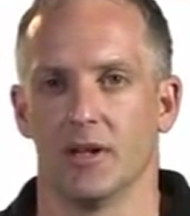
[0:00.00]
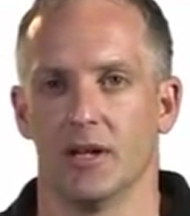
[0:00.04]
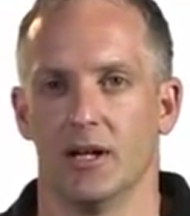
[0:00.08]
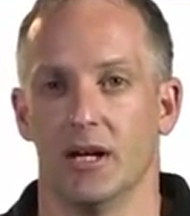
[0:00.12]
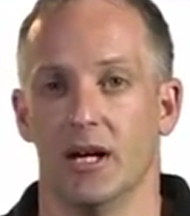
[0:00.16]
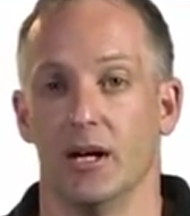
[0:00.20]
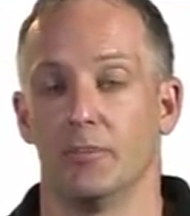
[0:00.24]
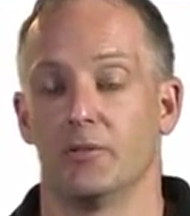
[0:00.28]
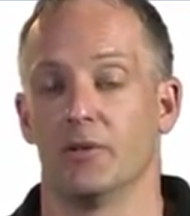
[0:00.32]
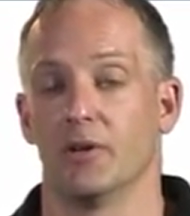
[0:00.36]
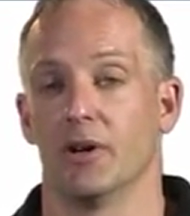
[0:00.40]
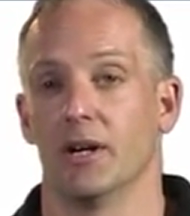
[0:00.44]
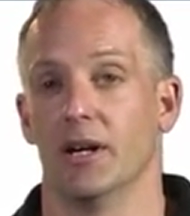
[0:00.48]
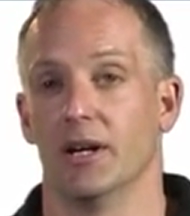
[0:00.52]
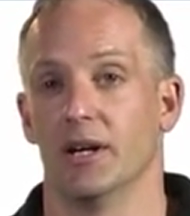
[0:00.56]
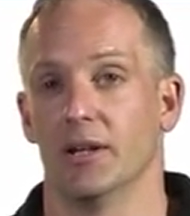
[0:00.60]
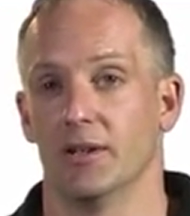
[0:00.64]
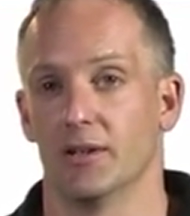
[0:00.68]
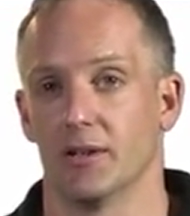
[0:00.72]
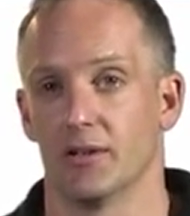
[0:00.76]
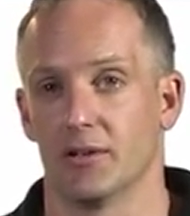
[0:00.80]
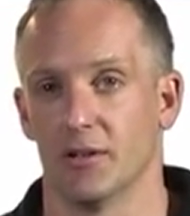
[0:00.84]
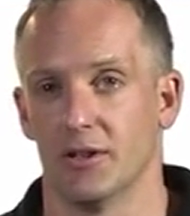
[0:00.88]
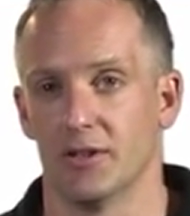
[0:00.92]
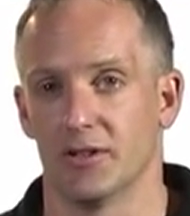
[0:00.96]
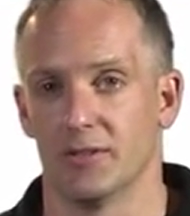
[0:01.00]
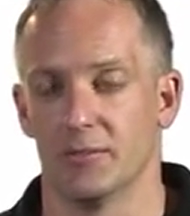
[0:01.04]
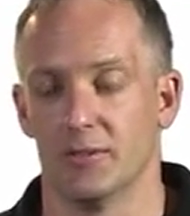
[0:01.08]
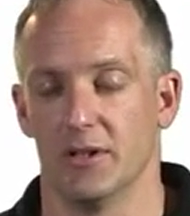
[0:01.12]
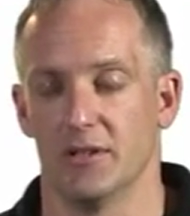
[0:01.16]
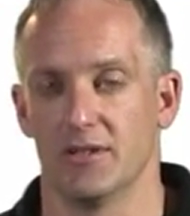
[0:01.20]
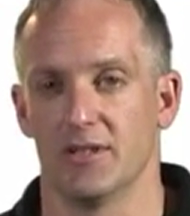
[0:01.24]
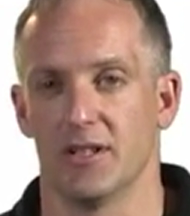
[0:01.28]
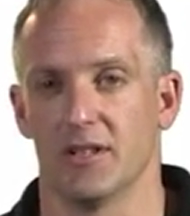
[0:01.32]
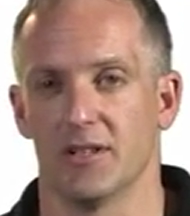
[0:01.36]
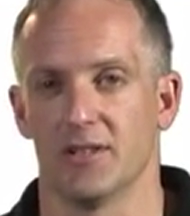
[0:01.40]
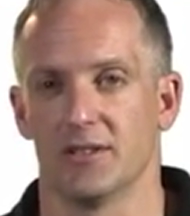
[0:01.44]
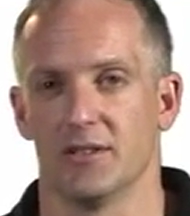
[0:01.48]
upgrade across
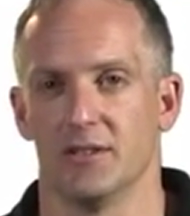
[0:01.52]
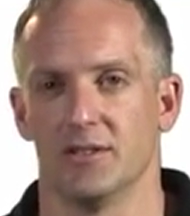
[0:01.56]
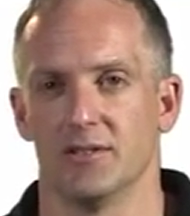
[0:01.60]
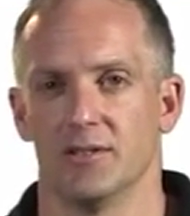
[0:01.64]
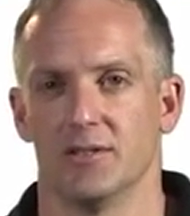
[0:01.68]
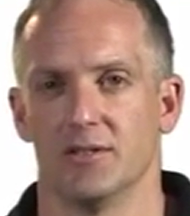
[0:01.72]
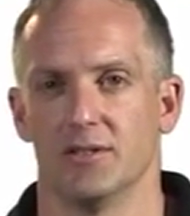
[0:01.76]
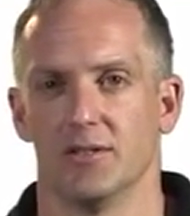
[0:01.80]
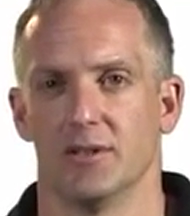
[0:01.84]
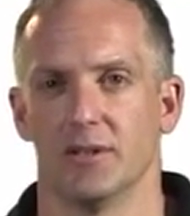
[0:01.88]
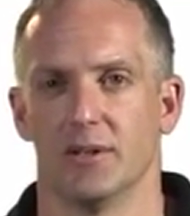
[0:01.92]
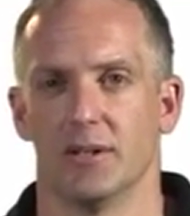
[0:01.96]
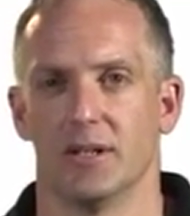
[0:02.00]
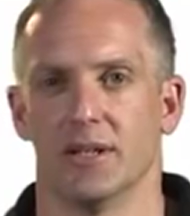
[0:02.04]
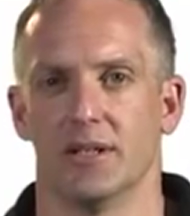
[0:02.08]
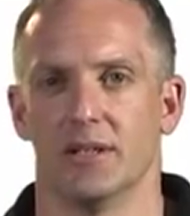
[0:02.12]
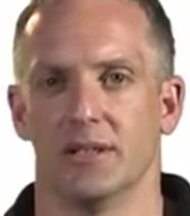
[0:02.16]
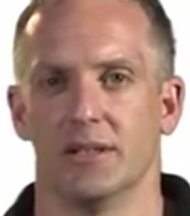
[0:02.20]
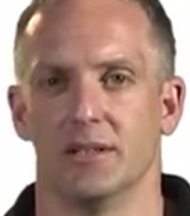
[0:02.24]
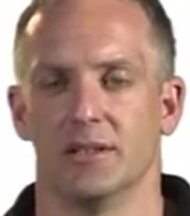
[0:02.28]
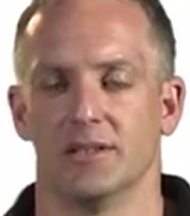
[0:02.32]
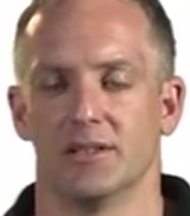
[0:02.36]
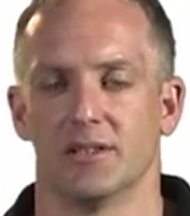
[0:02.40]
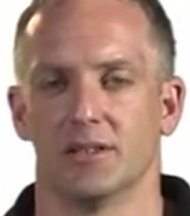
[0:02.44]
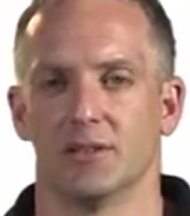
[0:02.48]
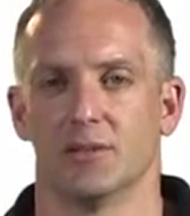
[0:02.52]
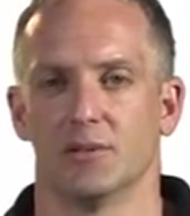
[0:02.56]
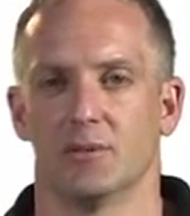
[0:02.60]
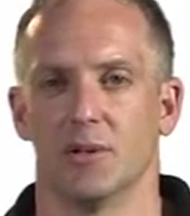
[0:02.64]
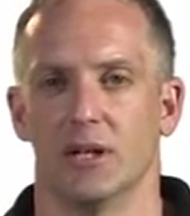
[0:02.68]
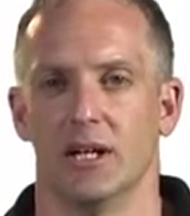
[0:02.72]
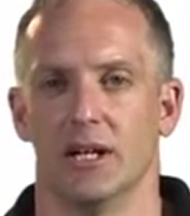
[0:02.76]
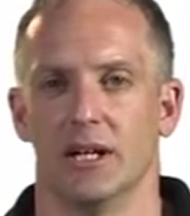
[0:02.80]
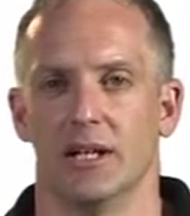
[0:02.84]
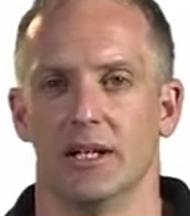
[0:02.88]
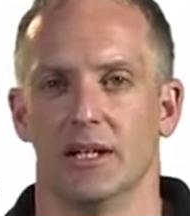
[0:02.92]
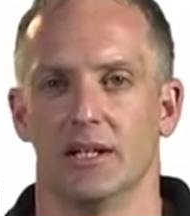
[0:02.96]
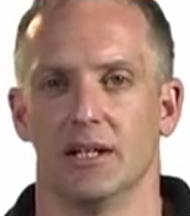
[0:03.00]
most households in Niue is
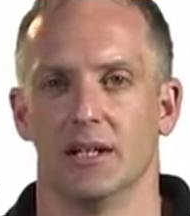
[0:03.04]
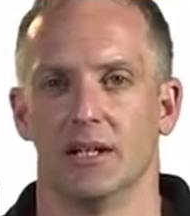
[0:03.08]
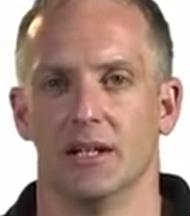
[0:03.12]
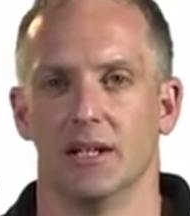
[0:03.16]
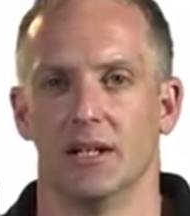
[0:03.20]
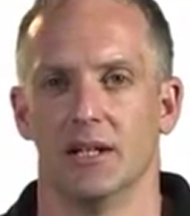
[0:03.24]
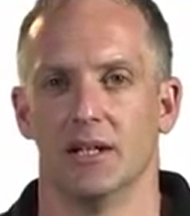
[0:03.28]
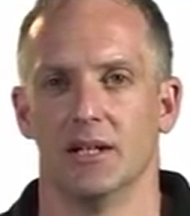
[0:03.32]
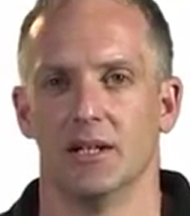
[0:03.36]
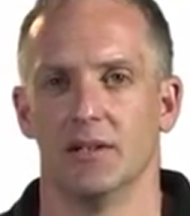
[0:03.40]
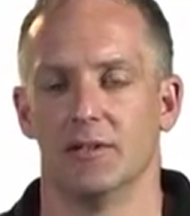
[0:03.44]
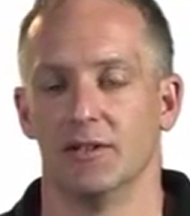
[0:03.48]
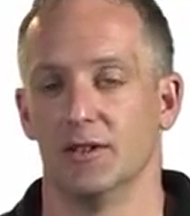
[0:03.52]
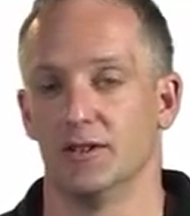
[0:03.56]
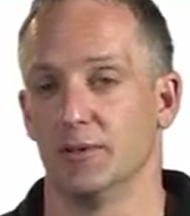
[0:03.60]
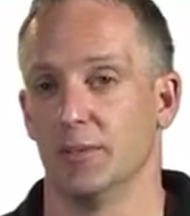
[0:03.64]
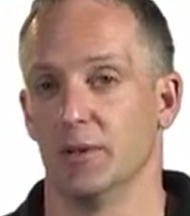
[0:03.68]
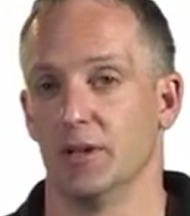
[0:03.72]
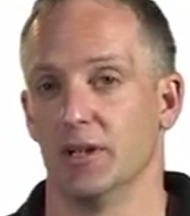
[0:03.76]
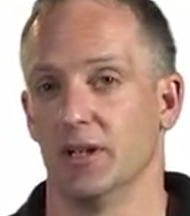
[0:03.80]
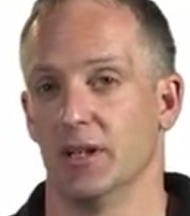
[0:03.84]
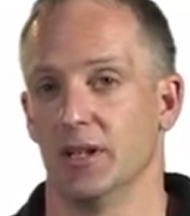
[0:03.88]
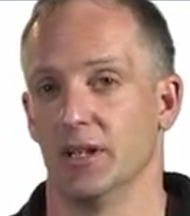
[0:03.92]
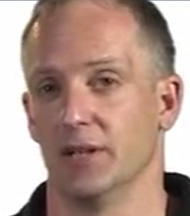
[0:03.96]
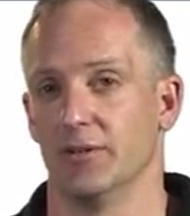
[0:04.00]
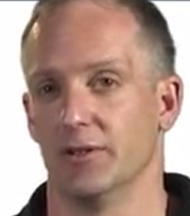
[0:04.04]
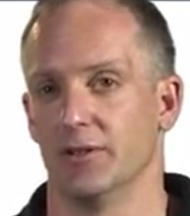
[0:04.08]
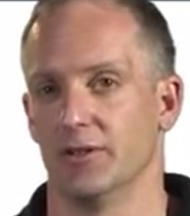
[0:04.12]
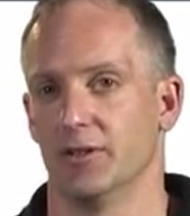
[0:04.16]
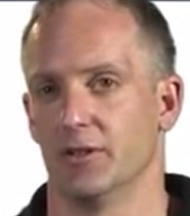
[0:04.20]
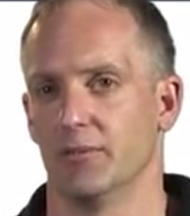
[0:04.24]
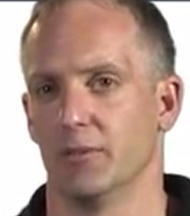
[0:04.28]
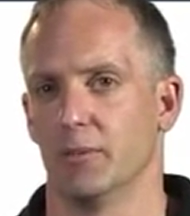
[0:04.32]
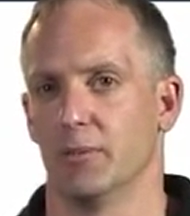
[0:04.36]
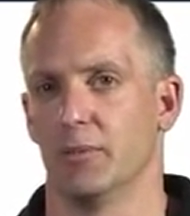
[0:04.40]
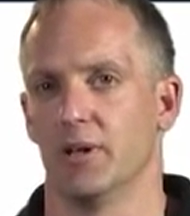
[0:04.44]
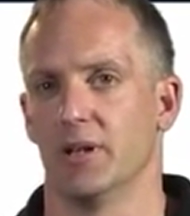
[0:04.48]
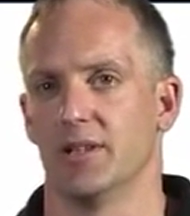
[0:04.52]
underway. There's been an effort to
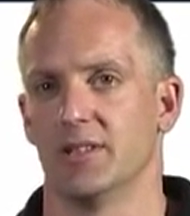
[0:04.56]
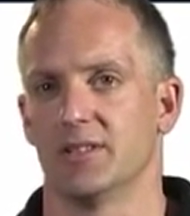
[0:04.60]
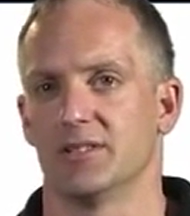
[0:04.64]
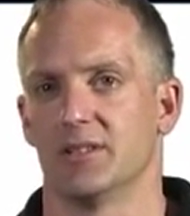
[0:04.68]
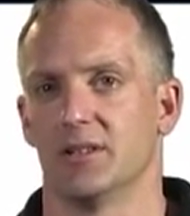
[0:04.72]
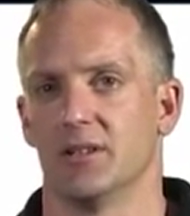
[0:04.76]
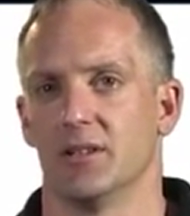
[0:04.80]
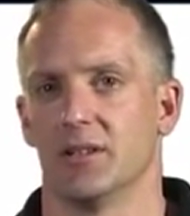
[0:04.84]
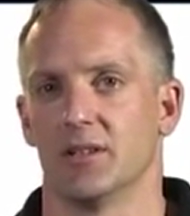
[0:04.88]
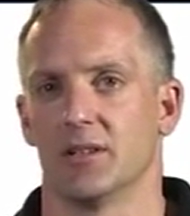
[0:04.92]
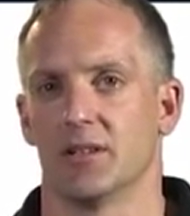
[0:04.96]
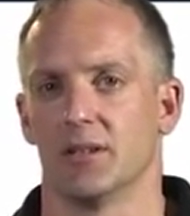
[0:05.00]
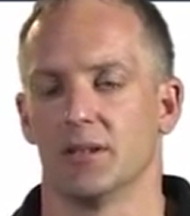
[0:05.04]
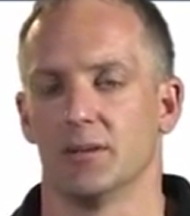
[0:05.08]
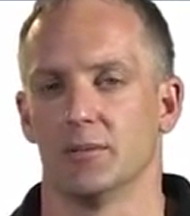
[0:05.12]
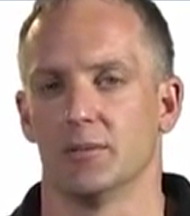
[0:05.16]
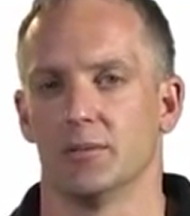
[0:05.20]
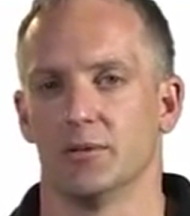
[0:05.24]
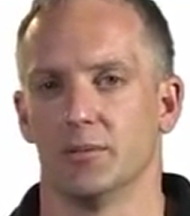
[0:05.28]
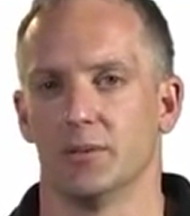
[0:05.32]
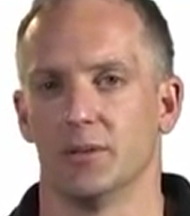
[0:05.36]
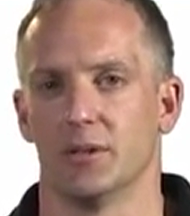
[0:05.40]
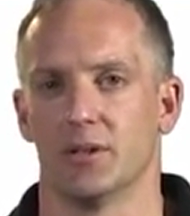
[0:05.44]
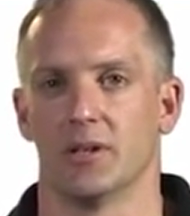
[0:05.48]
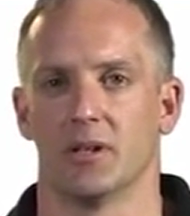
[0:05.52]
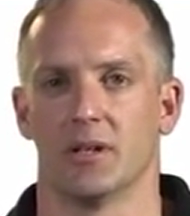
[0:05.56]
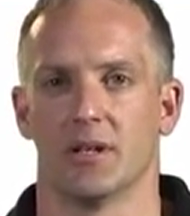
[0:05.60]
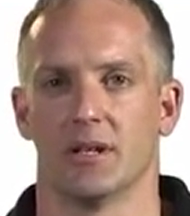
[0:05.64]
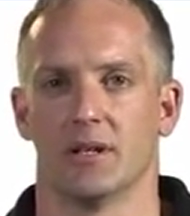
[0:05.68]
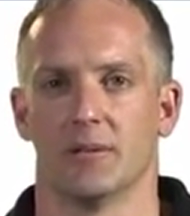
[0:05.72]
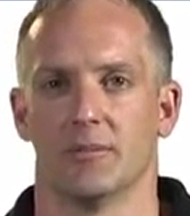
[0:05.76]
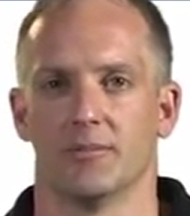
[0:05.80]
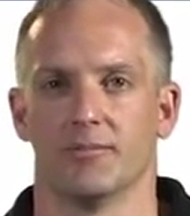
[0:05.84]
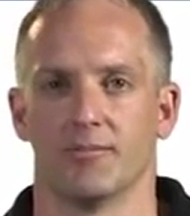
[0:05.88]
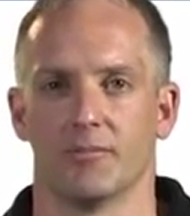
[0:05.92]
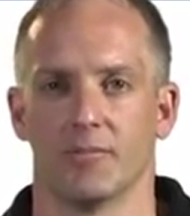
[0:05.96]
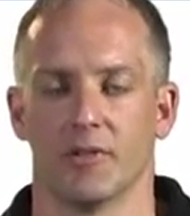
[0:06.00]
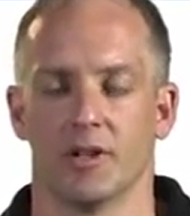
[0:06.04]
replace light bulbs with
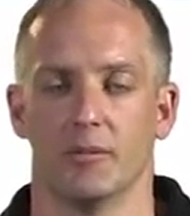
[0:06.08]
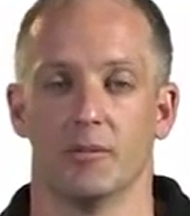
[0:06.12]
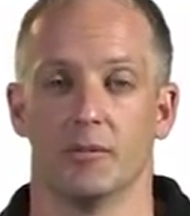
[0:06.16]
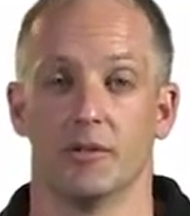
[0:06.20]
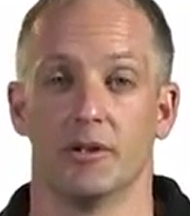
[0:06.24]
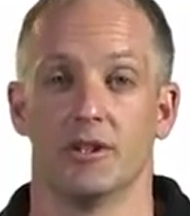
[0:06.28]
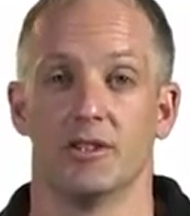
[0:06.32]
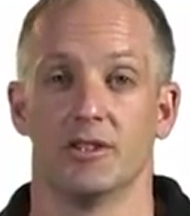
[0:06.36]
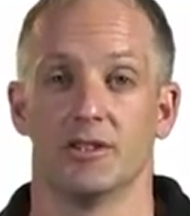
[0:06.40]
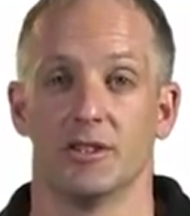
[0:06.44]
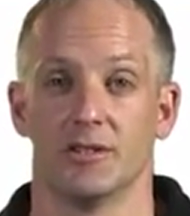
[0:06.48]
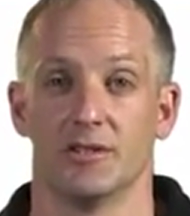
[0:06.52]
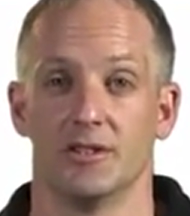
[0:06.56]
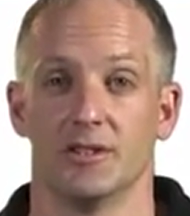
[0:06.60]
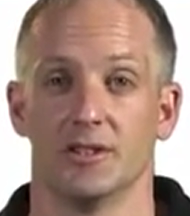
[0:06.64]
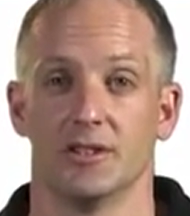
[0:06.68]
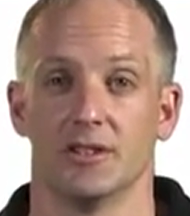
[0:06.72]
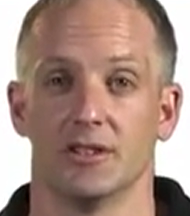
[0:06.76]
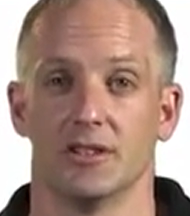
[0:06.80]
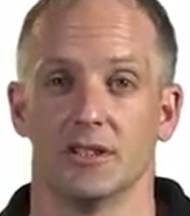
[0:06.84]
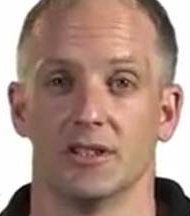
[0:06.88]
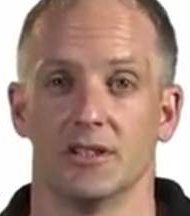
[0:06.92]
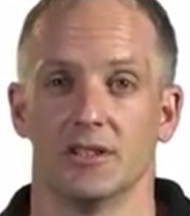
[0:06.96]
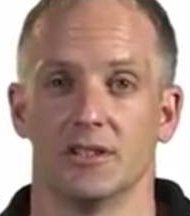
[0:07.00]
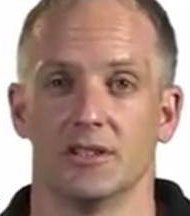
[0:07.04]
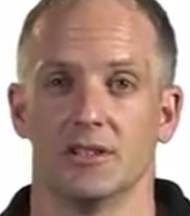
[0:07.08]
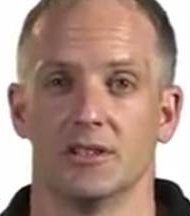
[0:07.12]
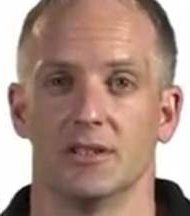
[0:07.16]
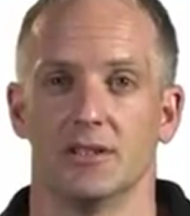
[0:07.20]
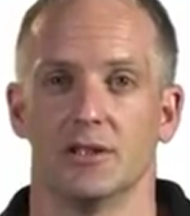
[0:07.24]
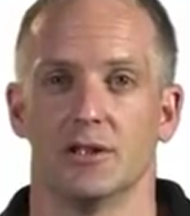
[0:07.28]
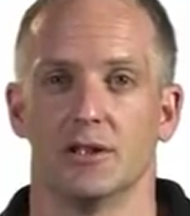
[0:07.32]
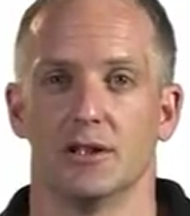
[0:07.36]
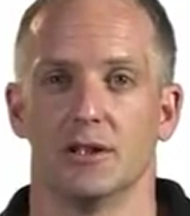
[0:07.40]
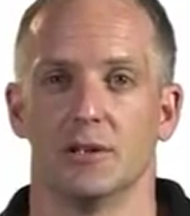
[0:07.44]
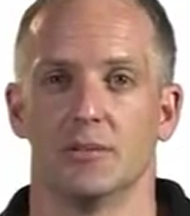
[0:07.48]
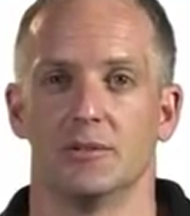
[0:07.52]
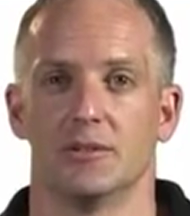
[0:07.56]
more energy efficient LED
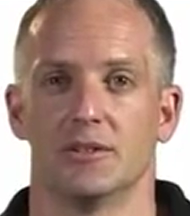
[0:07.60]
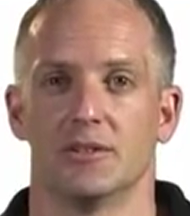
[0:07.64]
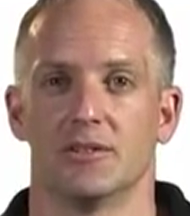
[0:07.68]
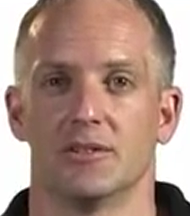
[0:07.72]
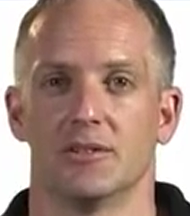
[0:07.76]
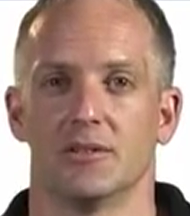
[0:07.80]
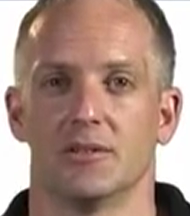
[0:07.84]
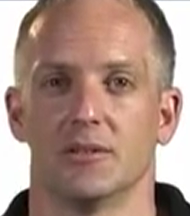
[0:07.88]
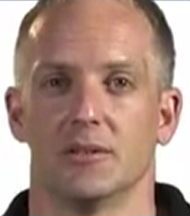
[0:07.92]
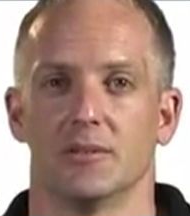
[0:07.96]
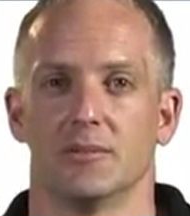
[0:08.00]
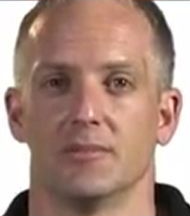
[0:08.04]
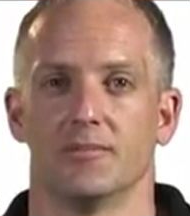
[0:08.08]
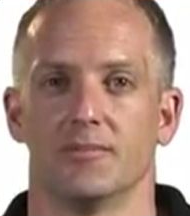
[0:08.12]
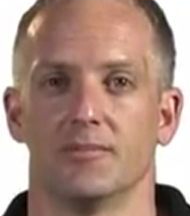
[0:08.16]
globes and so on.